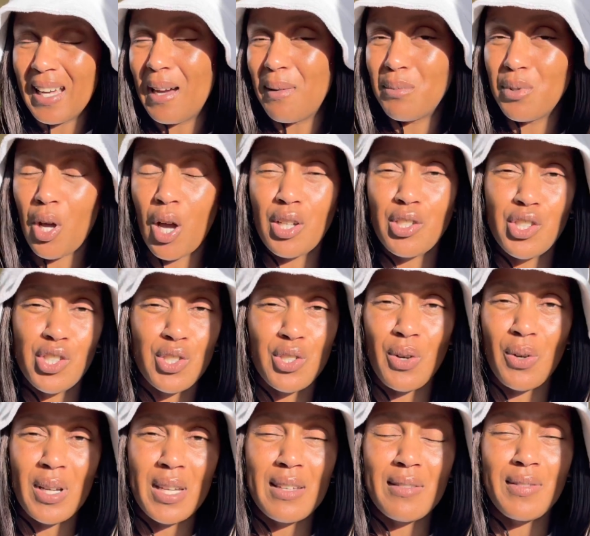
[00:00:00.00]
I'm not
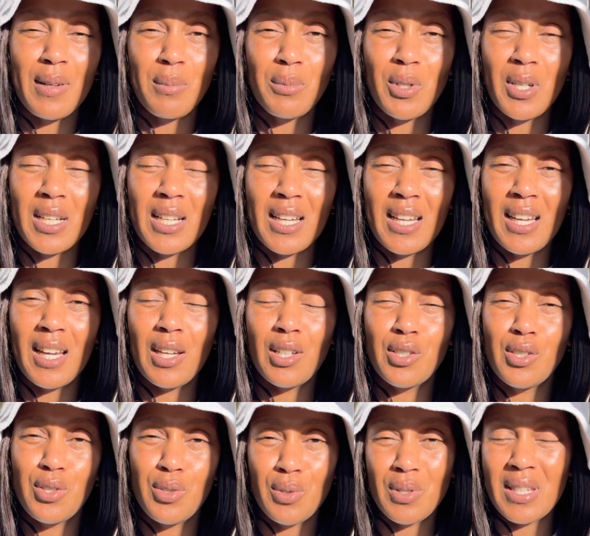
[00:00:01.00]
sure if I'm gonna
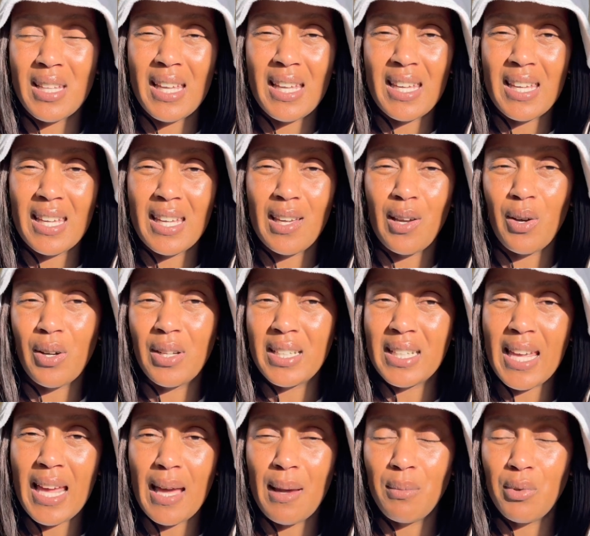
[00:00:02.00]
do the hair on
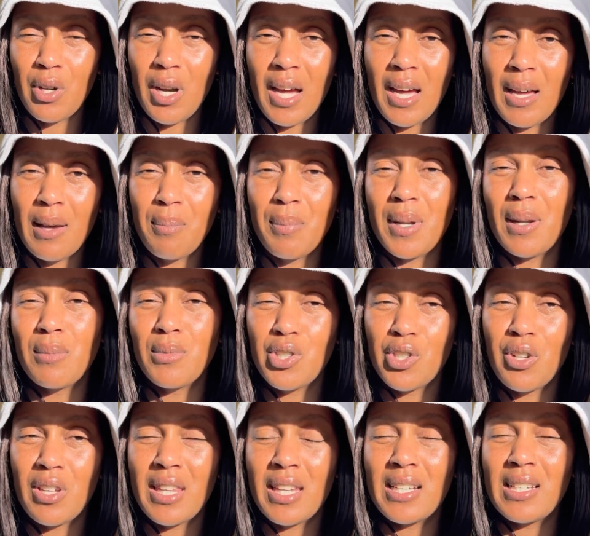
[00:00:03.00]
camera, but I'm
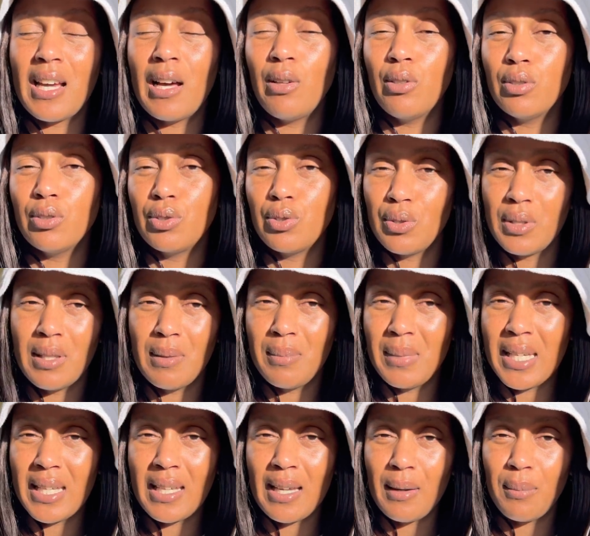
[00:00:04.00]
sure that I'll do the
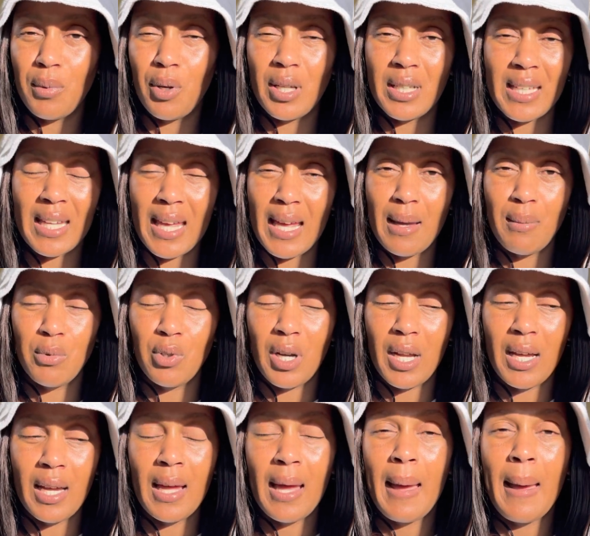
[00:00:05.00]
makeup on
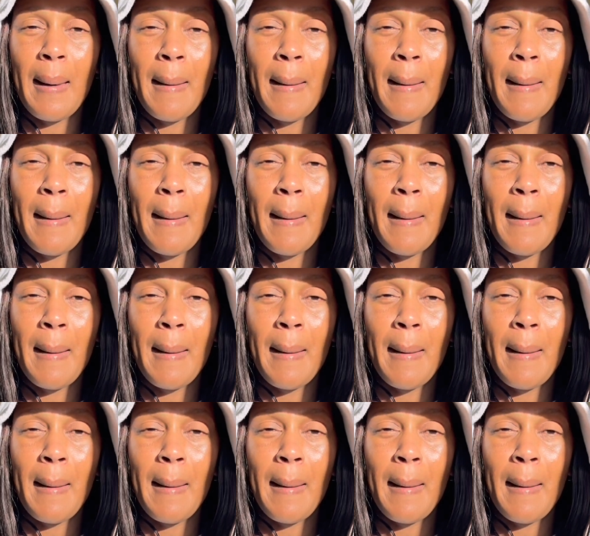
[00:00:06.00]
camera